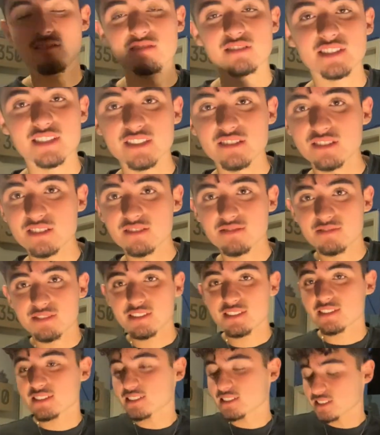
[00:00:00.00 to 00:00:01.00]
She was the
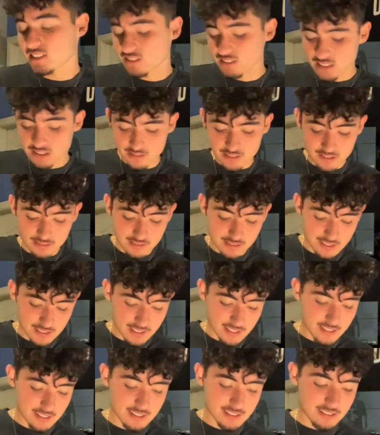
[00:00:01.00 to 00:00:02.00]
first shoe I've ever
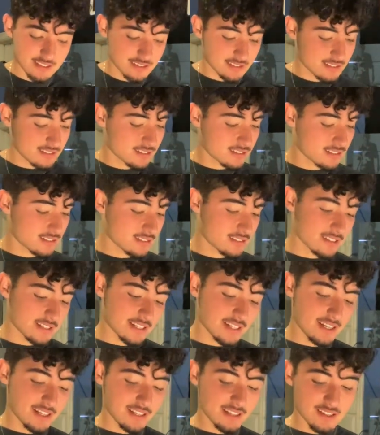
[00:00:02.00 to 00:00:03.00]
like
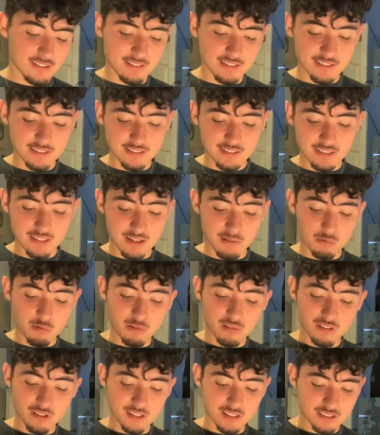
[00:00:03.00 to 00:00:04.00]
had them, I
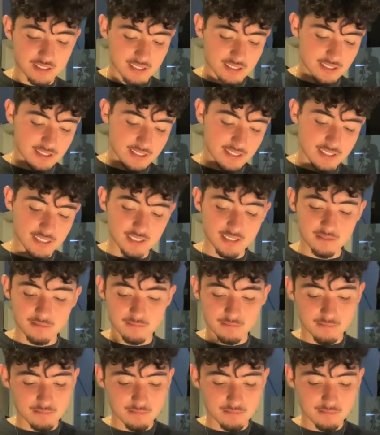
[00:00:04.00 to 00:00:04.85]
wore, and I was like, damn,